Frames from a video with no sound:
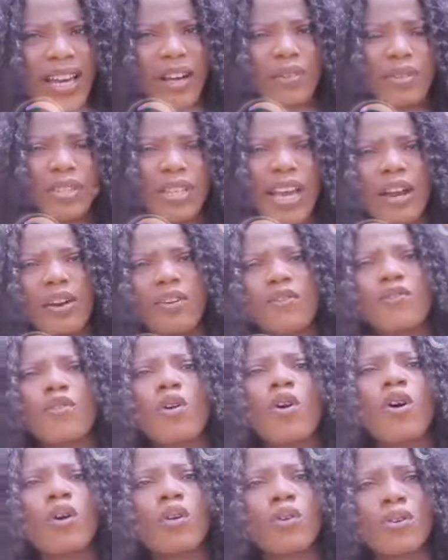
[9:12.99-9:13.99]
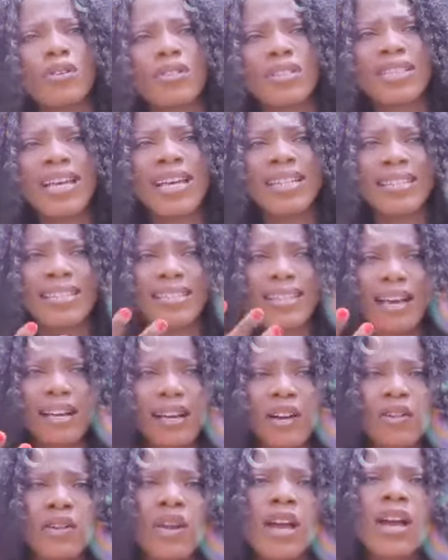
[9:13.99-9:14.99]
all those kind of colors that are
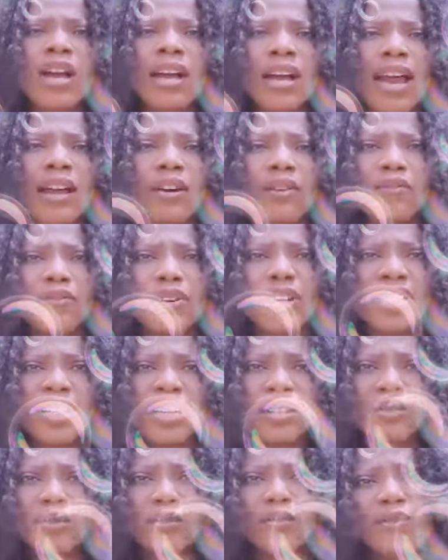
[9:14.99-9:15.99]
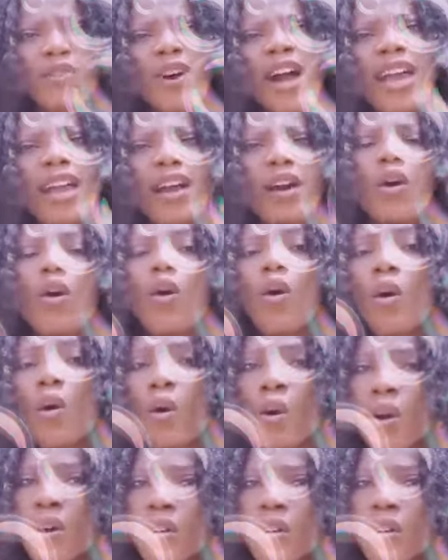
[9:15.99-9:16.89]
kind of related to fire or